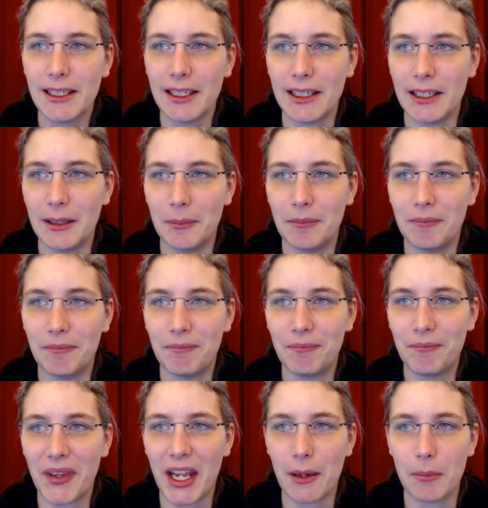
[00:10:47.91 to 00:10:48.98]
Um,
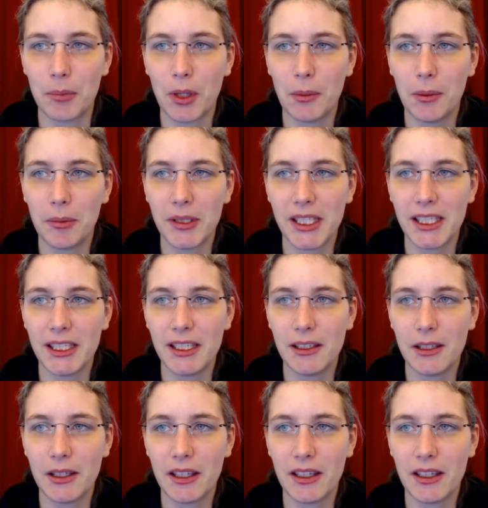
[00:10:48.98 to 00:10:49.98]
yeah, probably